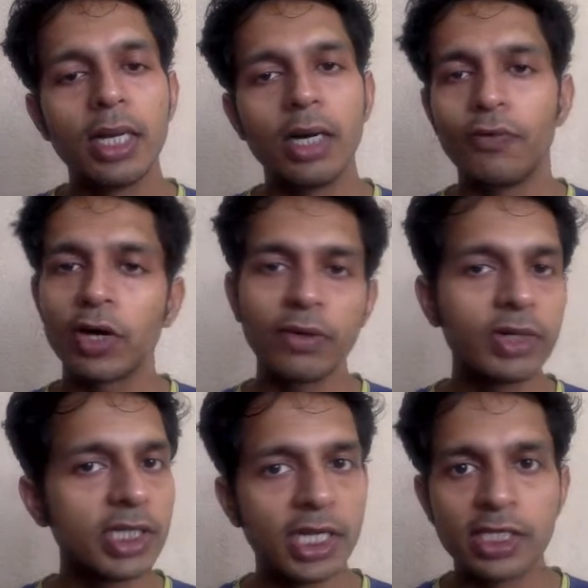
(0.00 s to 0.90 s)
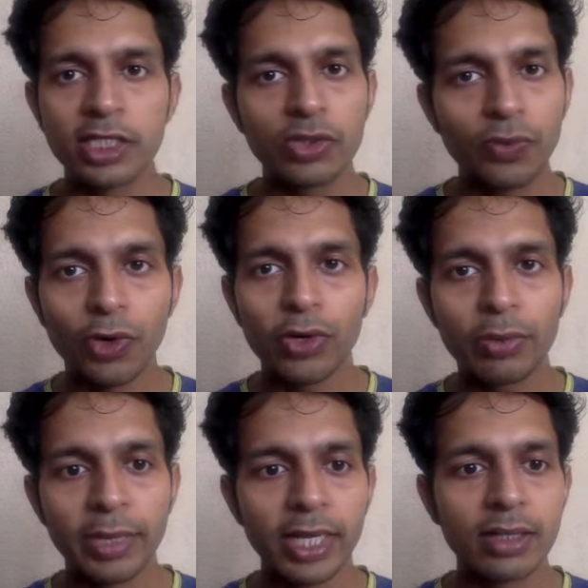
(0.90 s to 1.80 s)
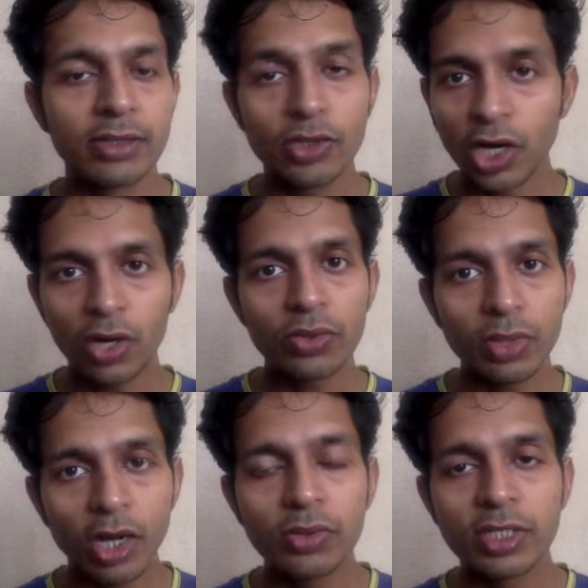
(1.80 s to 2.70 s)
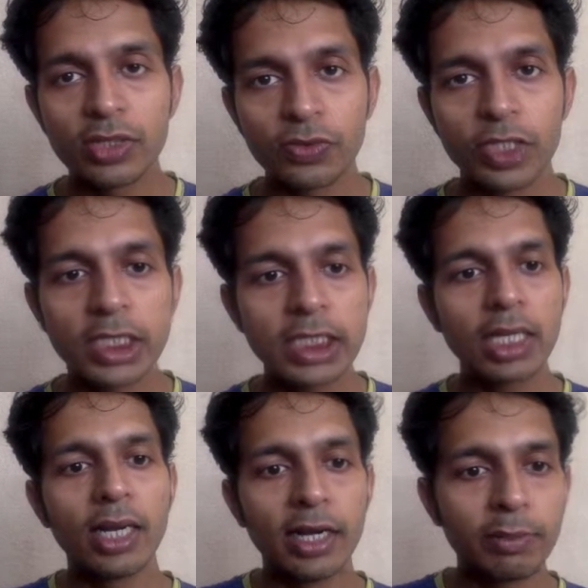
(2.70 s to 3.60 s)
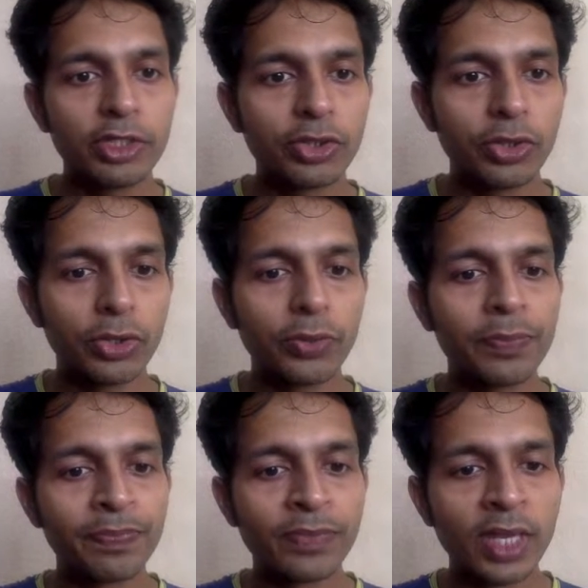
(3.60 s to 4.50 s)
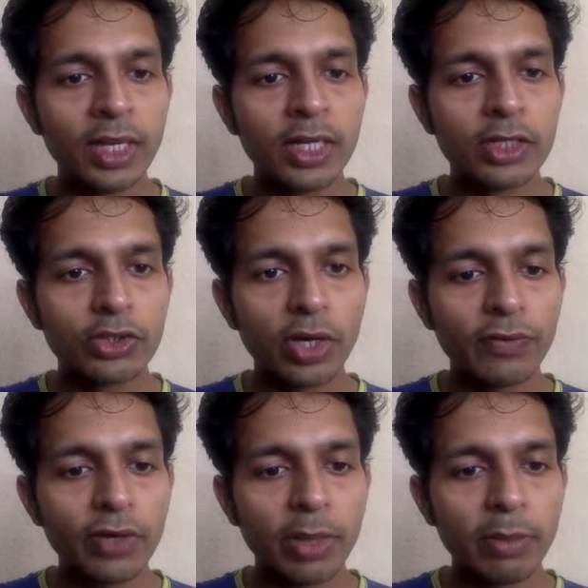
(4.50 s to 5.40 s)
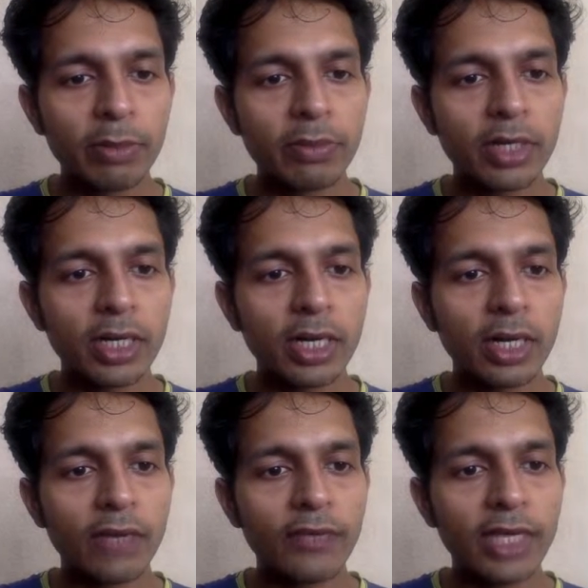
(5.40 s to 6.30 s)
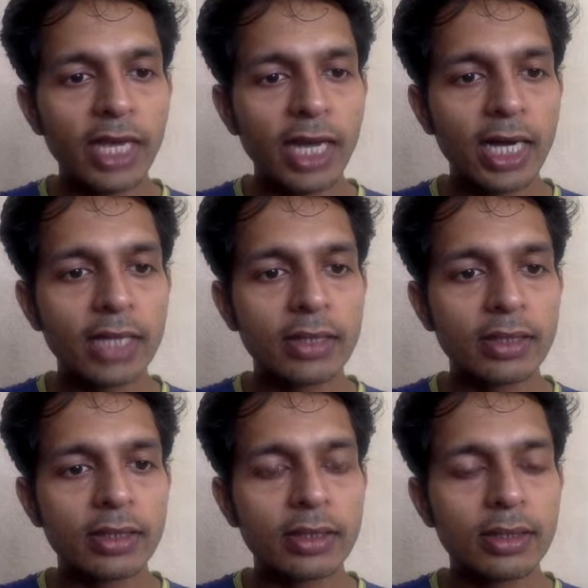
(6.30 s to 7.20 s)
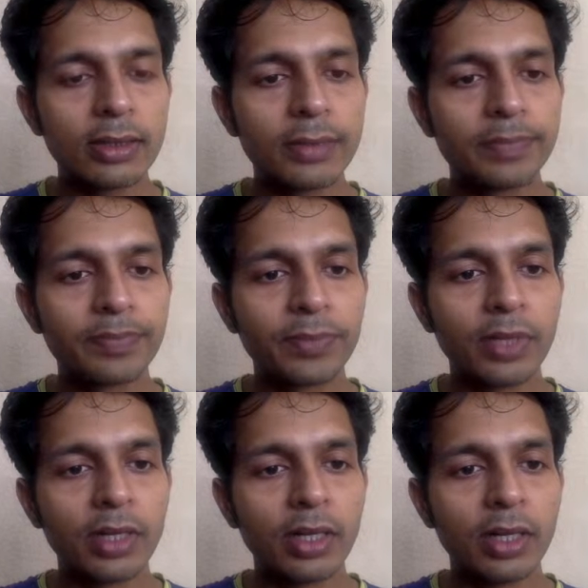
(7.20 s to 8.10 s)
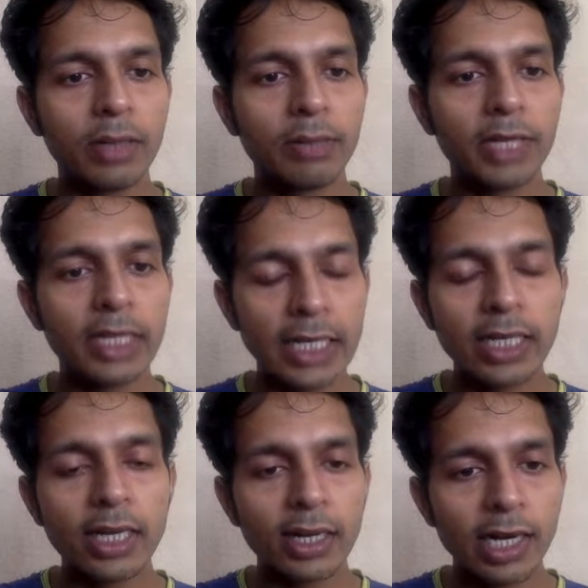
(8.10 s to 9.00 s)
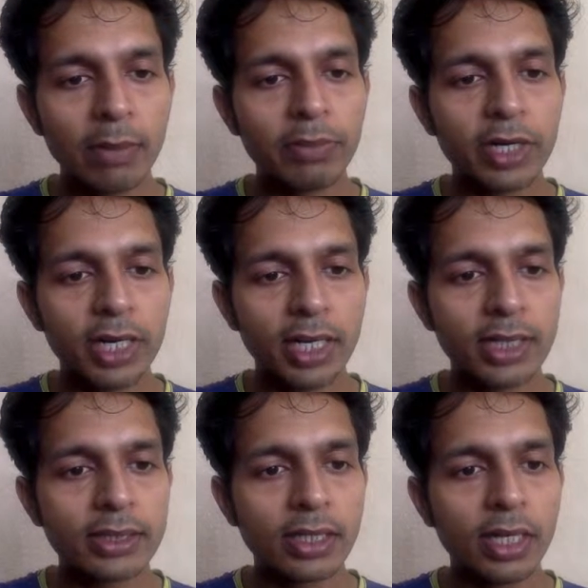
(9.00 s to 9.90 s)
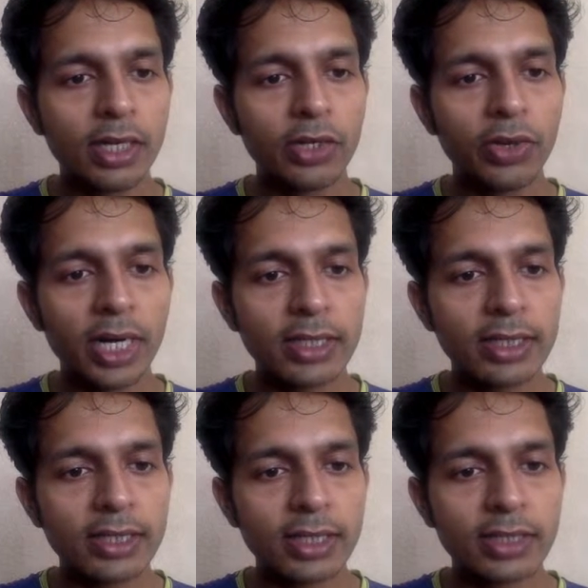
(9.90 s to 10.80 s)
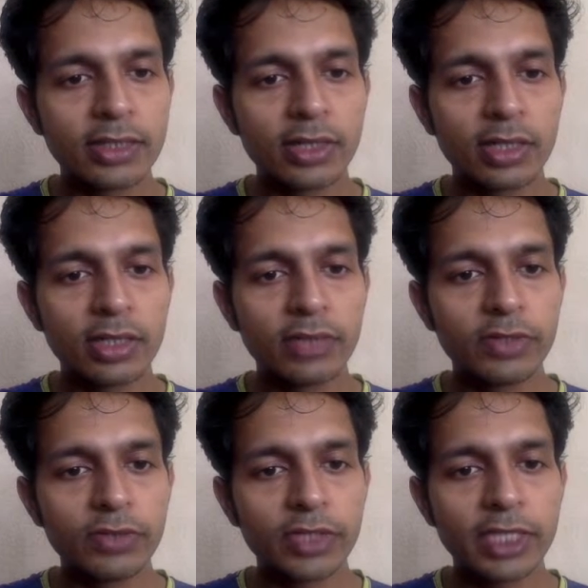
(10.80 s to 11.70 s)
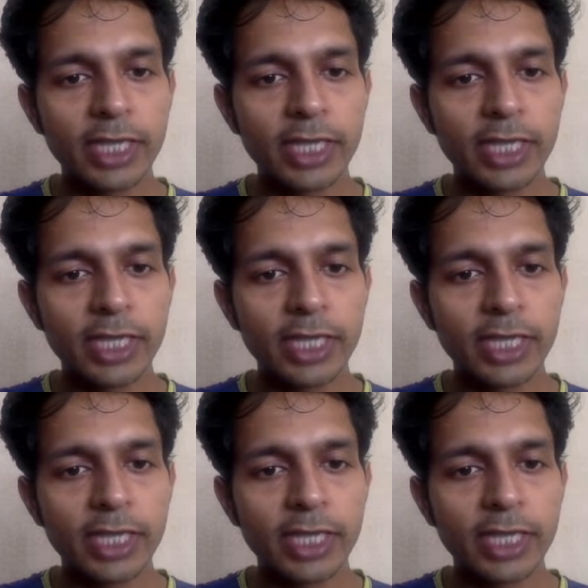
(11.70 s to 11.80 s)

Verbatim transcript: uh, whatever changes you want to make. So how how this works? Let me show you. So if you remember, we had uh, um, in, in our helper class, you had this constructor which was